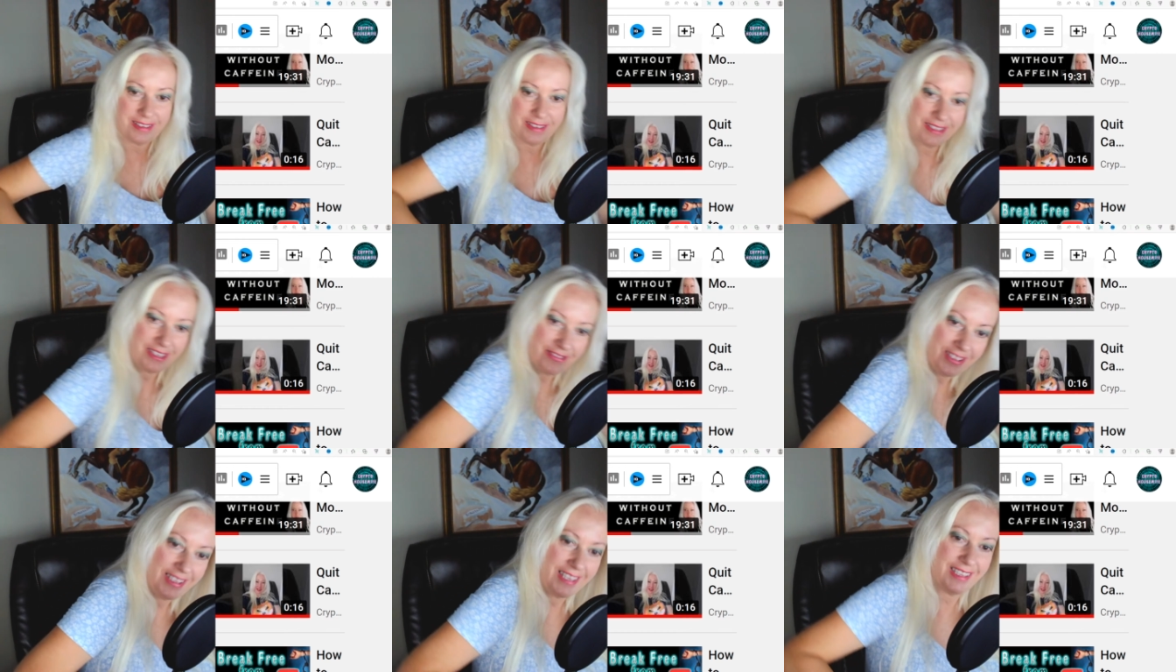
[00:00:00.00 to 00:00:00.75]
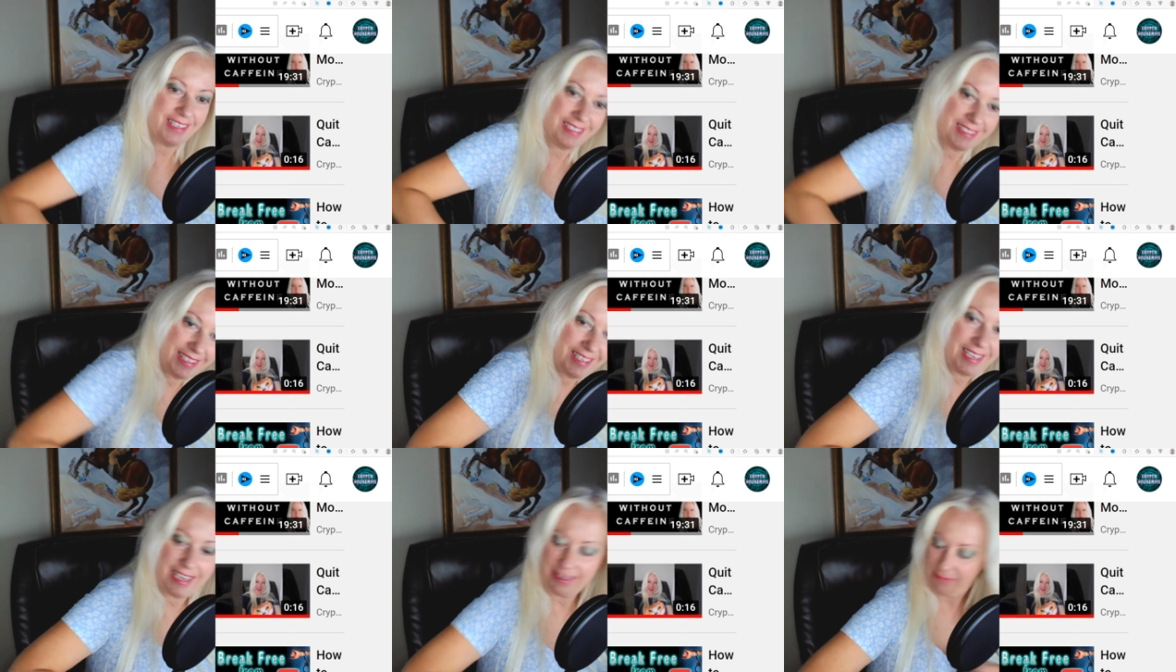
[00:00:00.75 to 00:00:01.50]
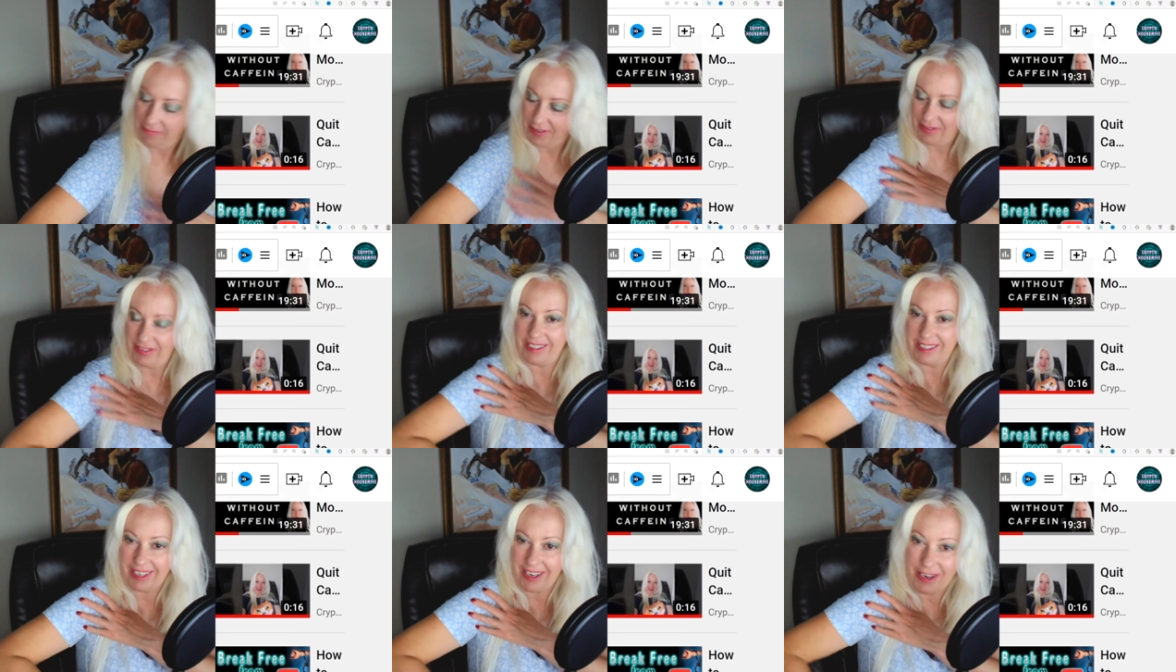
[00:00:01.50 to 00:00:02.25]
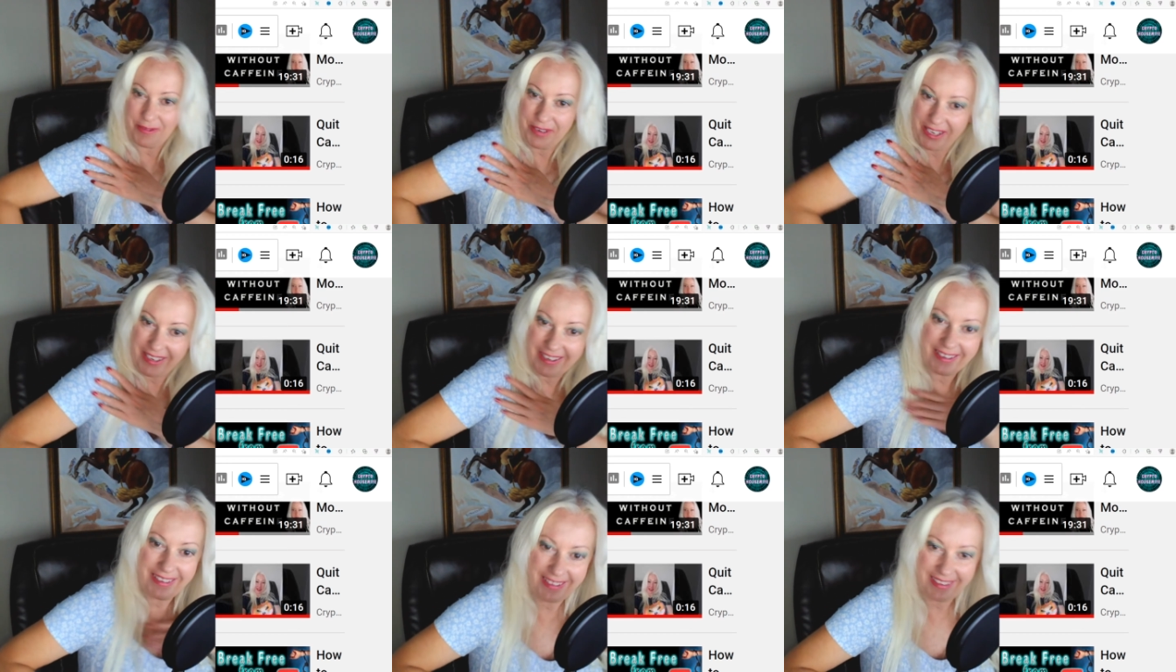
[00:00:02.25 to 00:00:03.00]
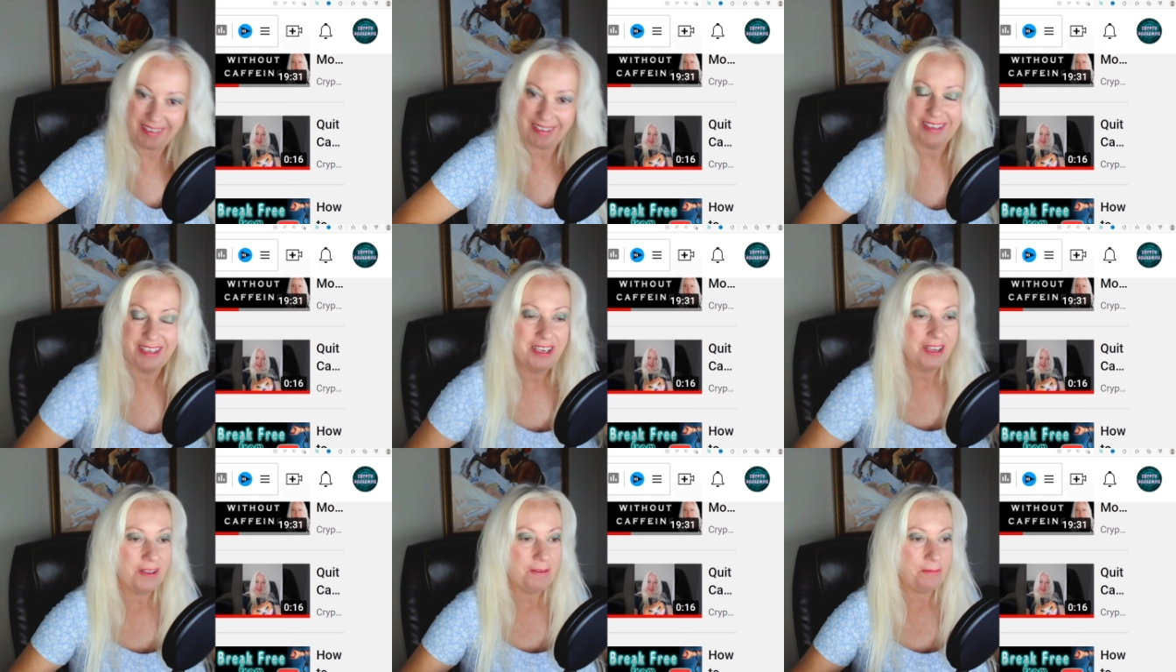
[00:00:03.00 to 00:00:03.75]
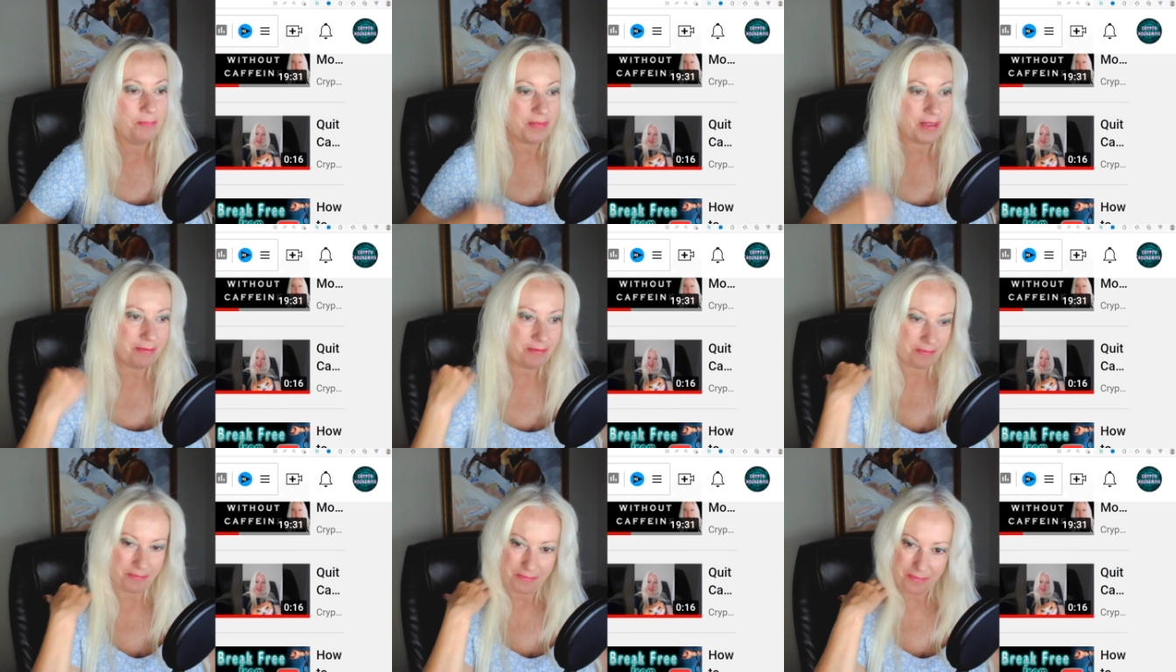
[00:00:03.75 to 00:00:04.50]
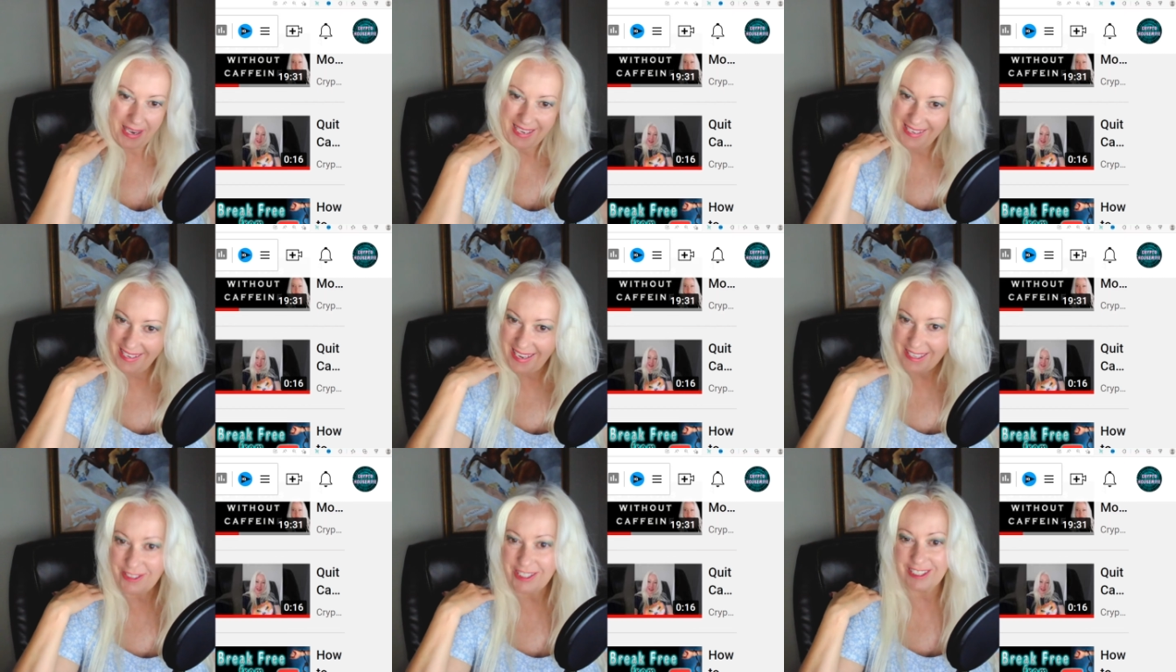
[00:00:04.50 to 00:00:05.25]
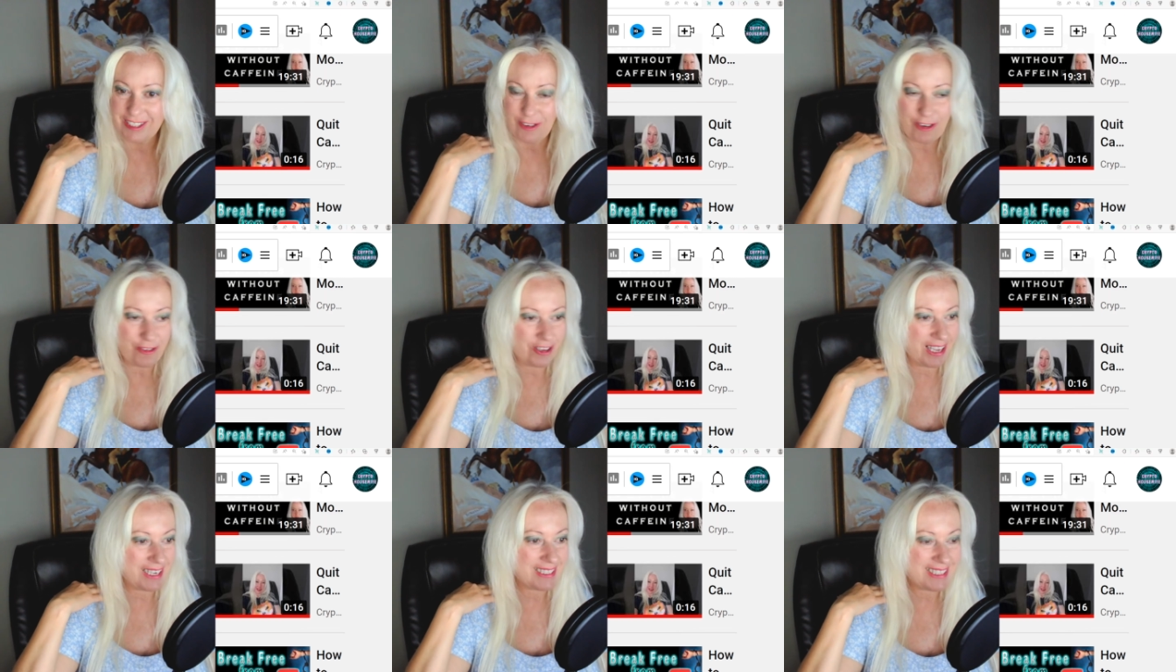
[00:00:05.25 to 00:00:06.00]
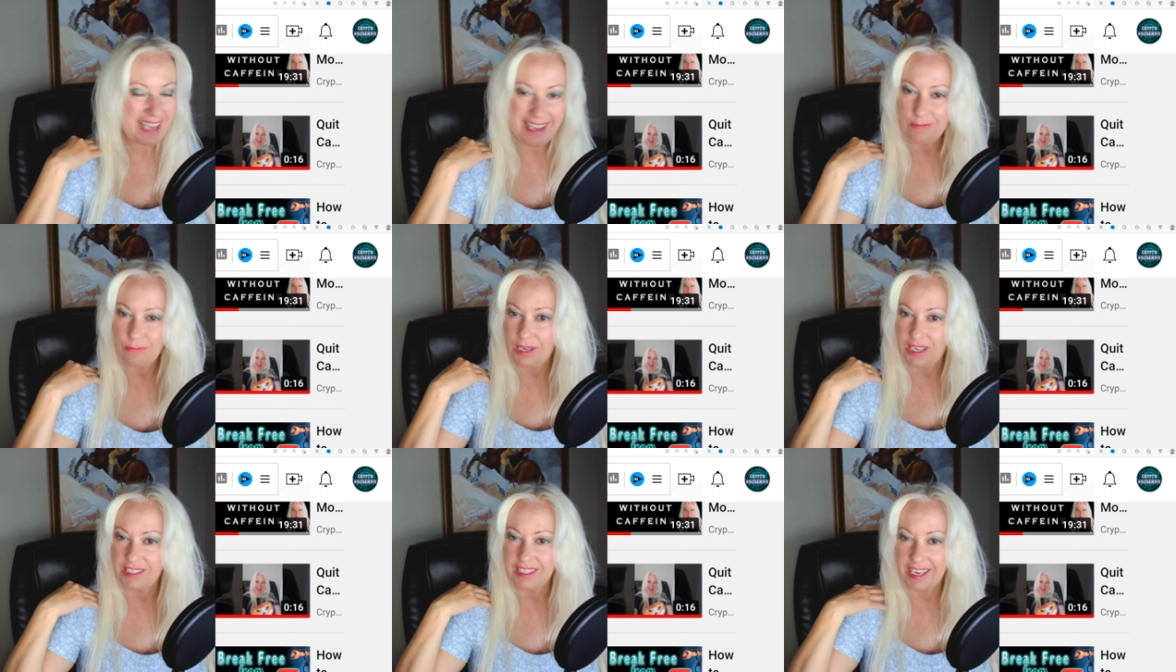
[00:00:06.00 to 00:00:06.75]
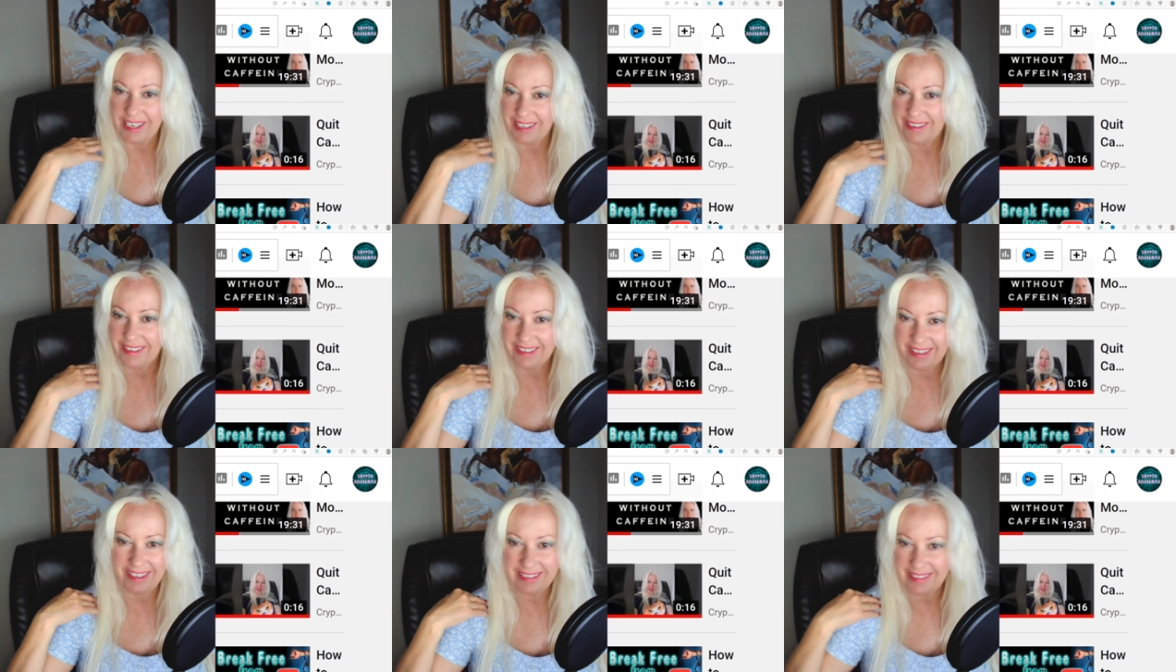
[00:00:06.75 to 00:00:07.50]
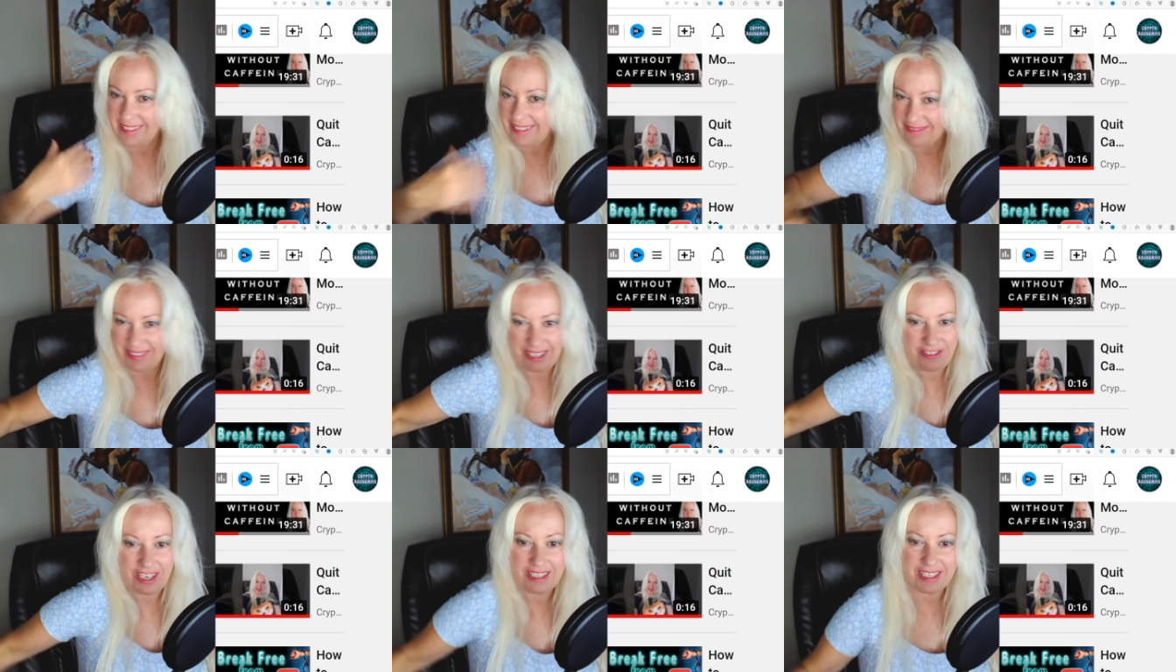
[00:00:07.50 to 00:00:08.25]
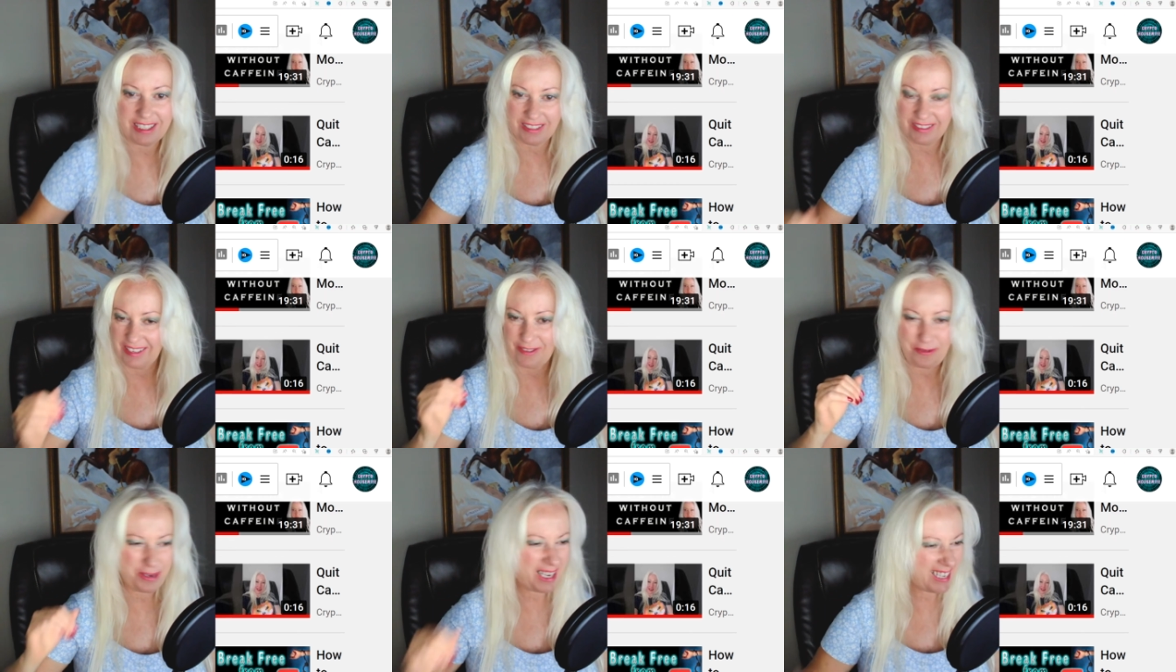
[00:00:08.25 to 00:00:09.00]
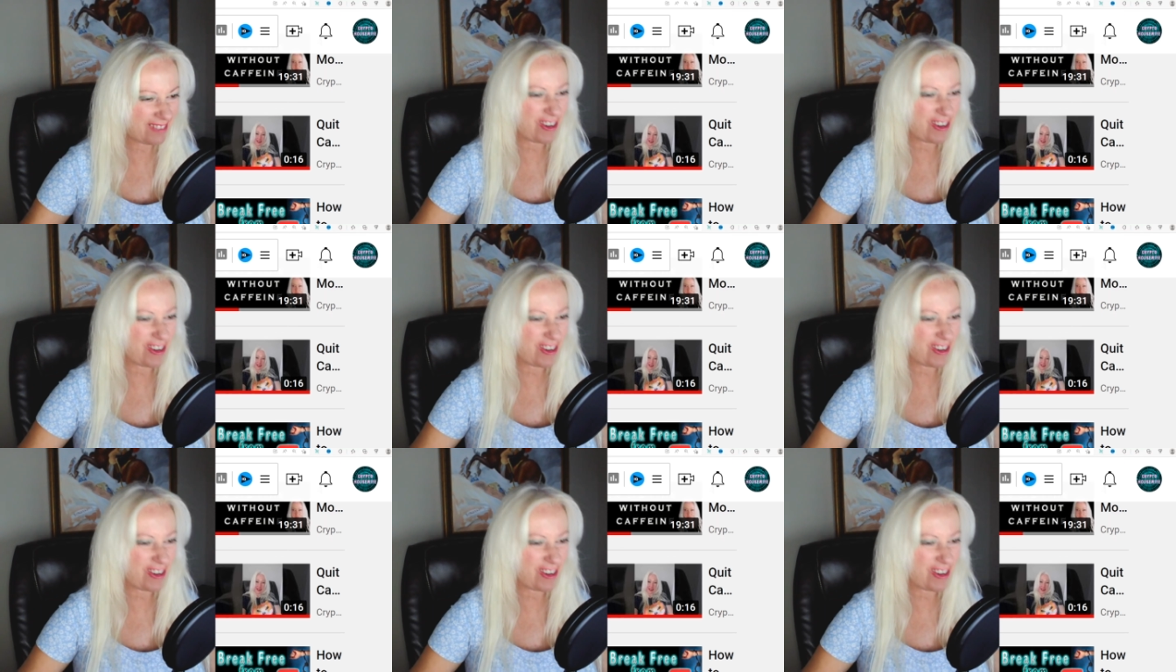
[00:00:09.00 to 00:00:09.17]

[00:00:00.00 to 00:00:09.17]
shoveling like this, like I used this arm here, and and my neck was sore for like 10 months. I couldn't get rid of it. I was like what?